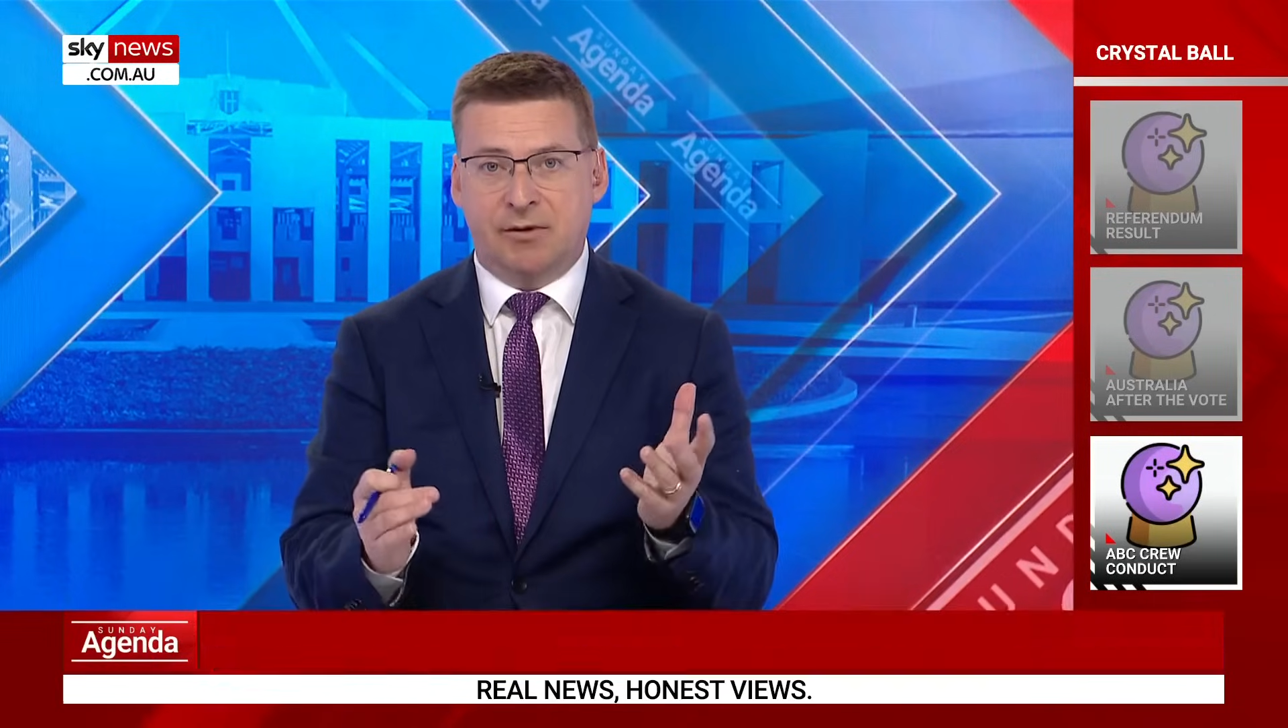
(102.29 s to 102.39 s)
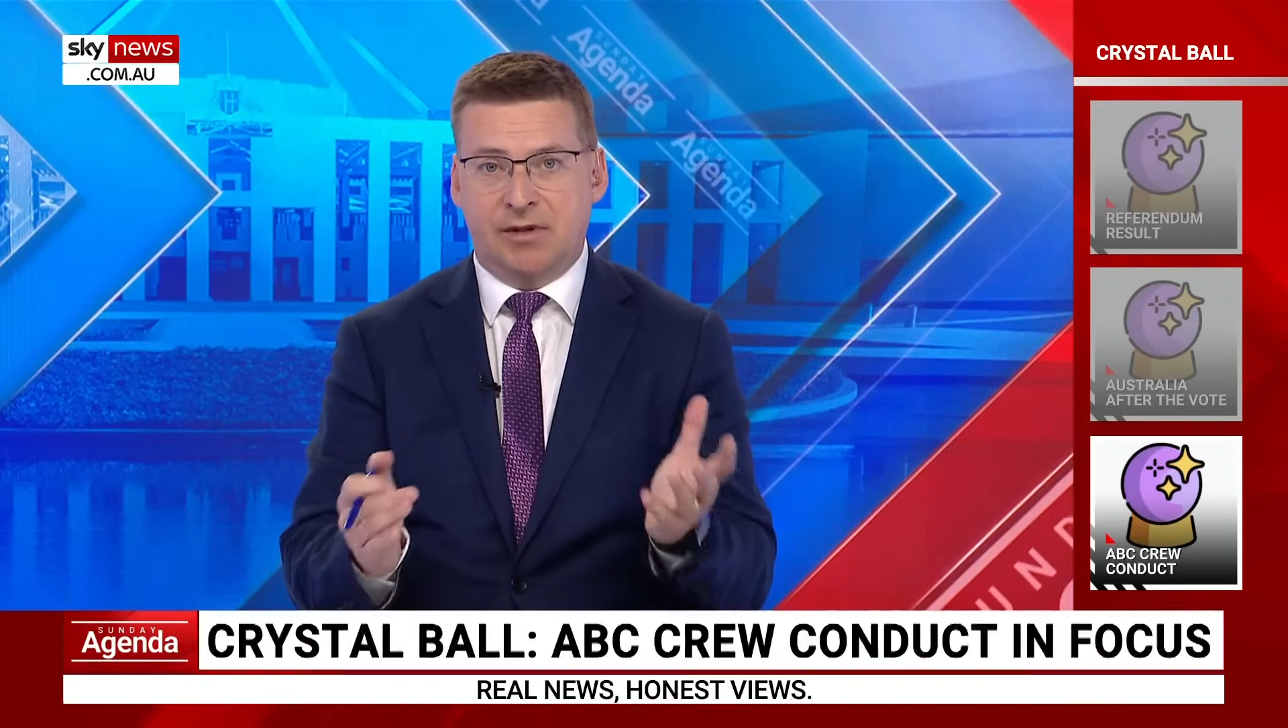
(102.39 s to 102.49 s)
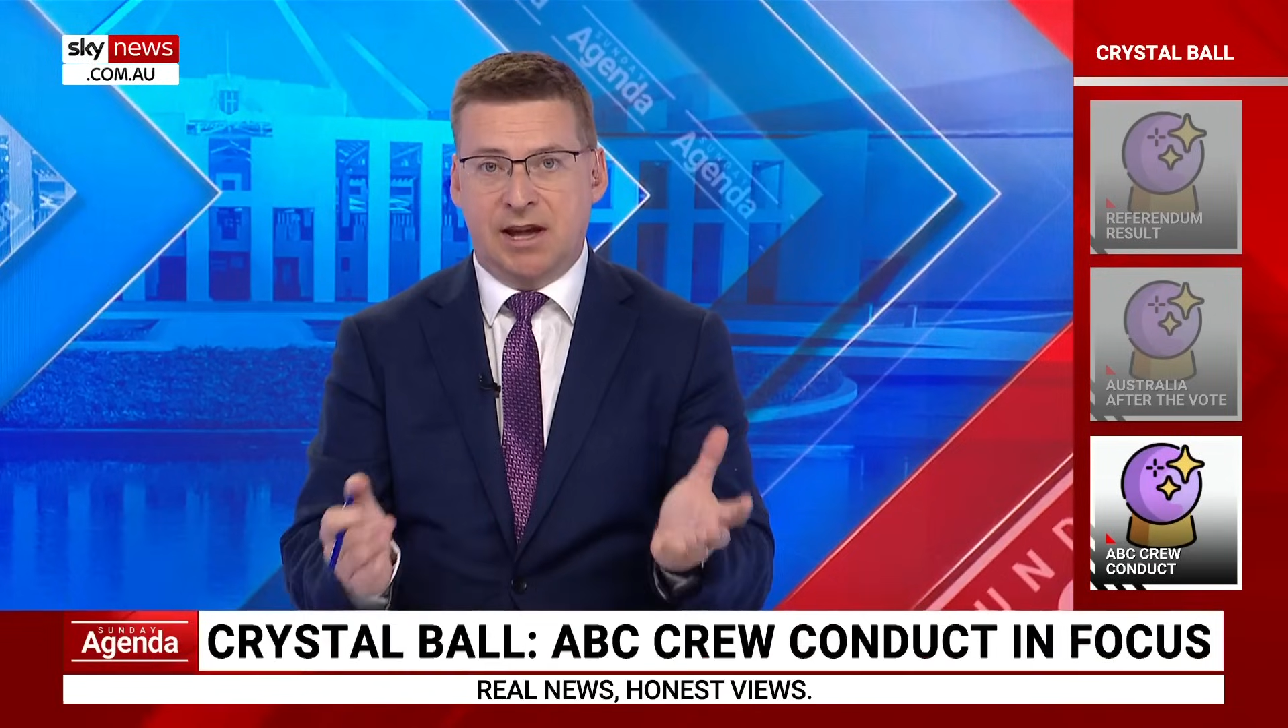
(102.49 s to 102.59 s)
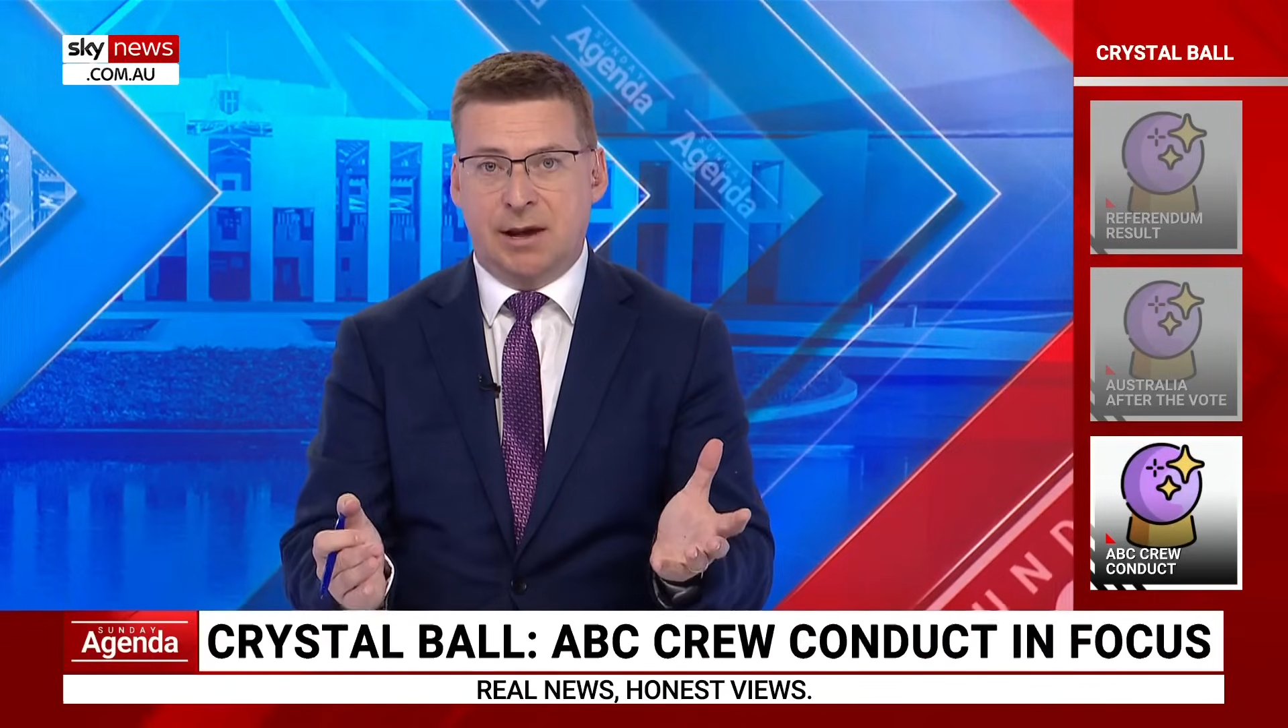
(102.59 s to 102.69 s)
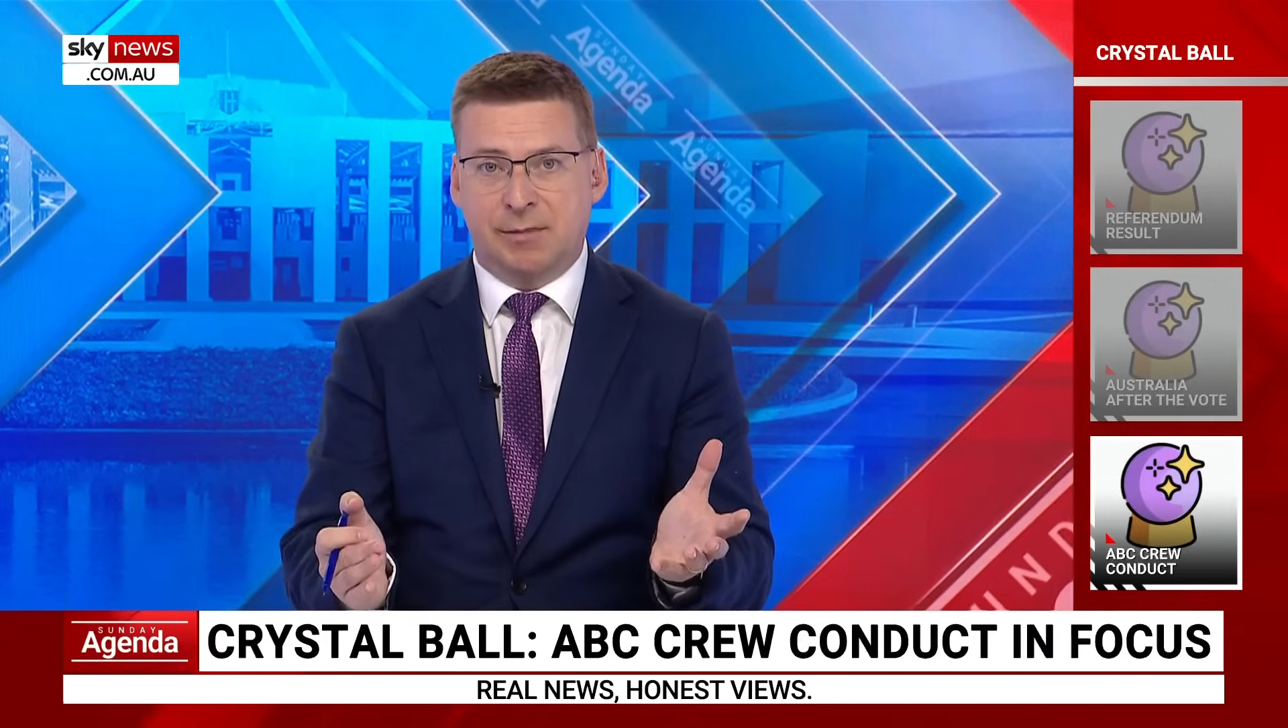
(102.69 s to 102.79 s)
of
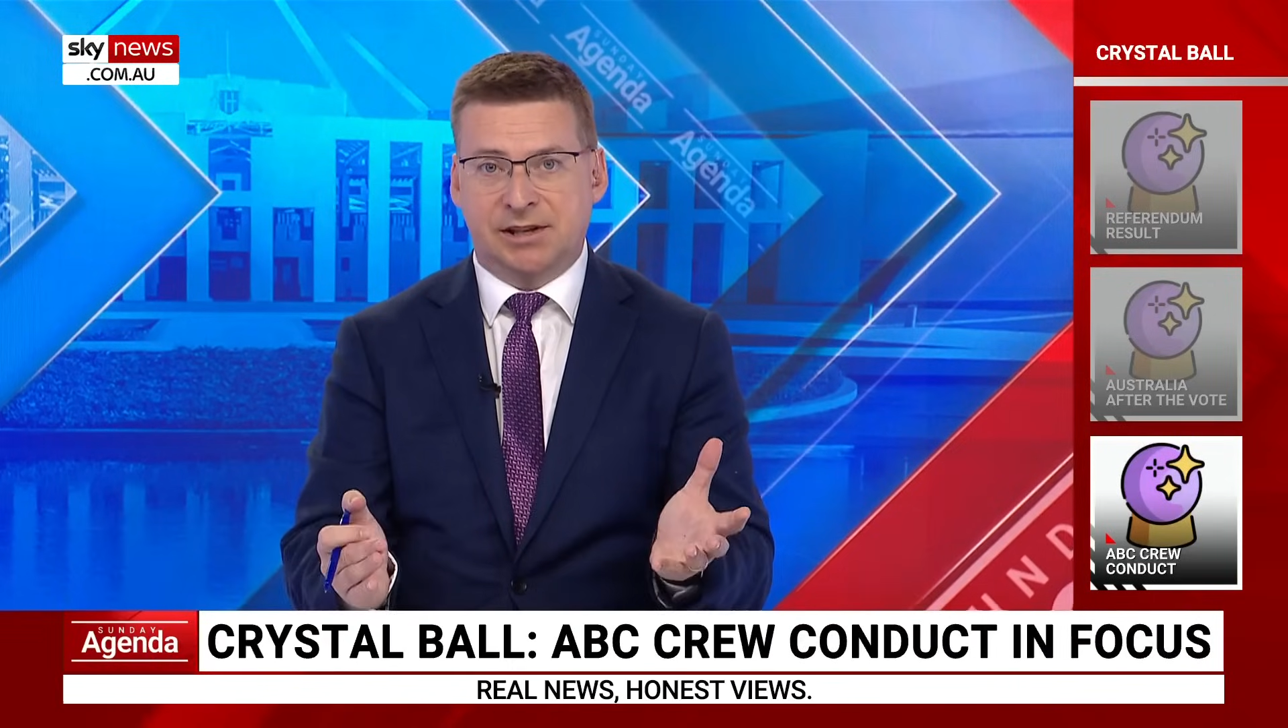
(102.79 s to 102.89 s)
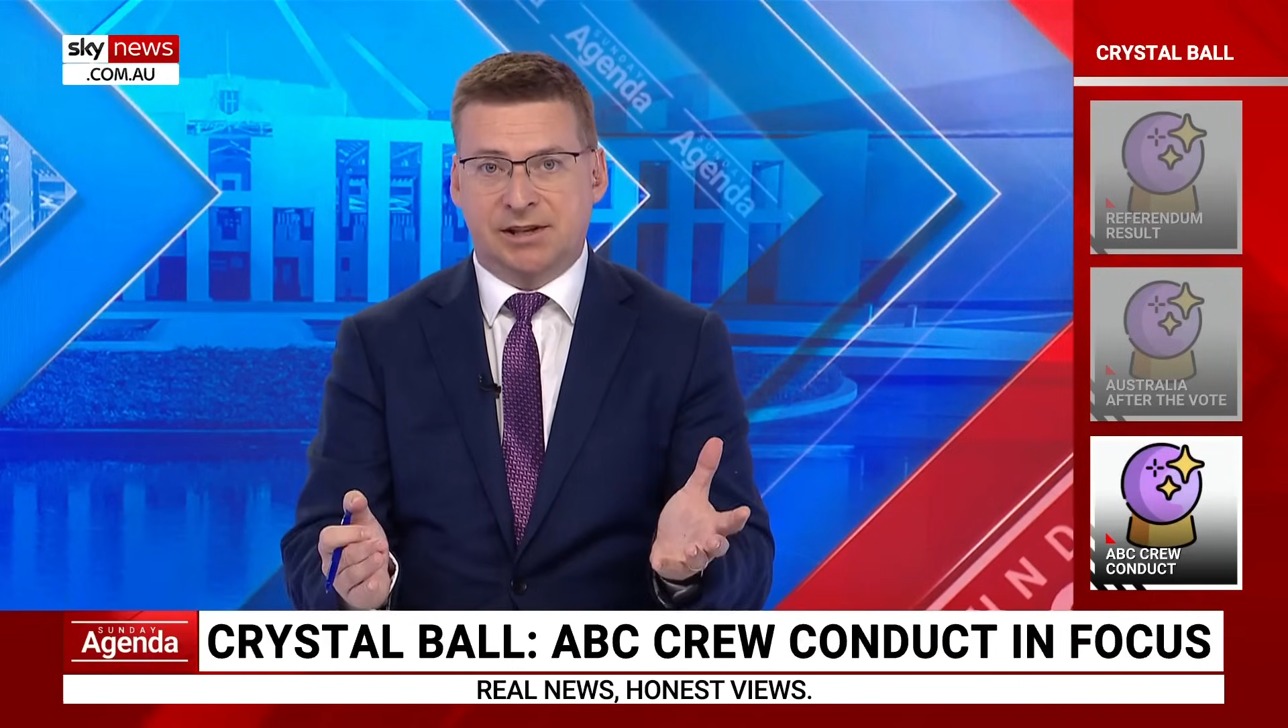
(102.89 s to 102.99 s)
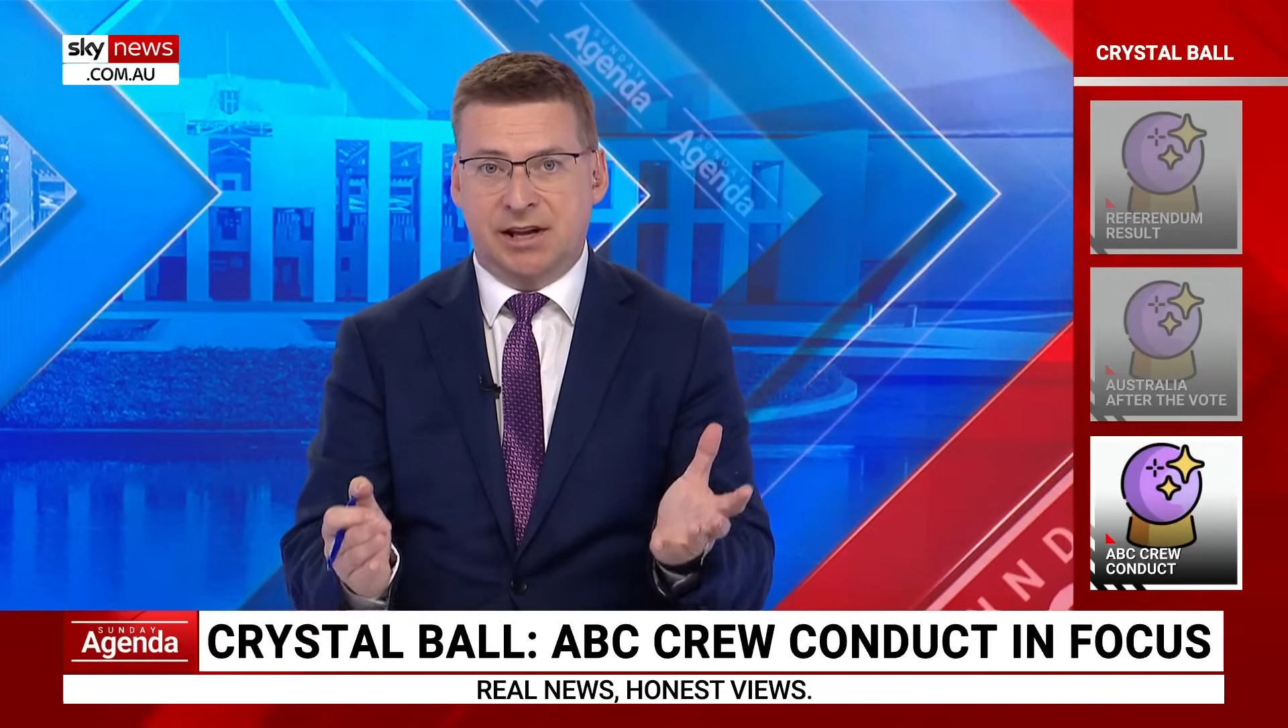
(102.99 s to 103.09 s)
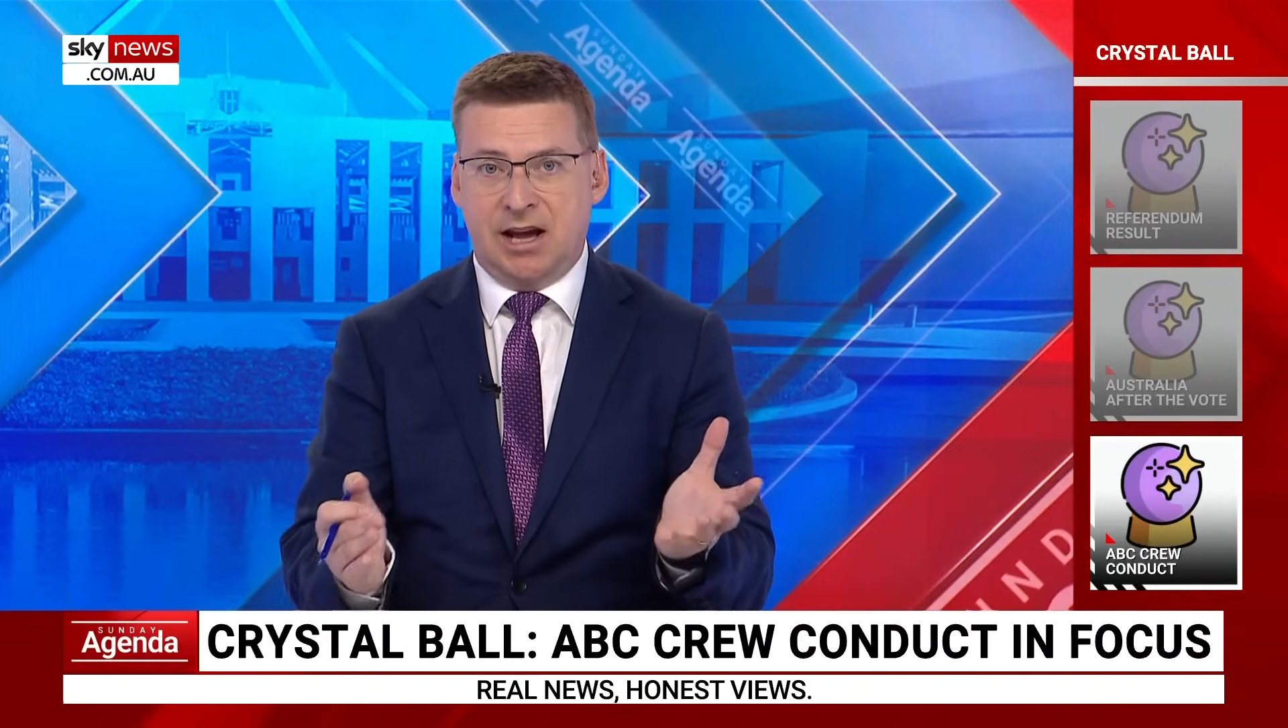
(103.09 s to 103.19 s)
the ABC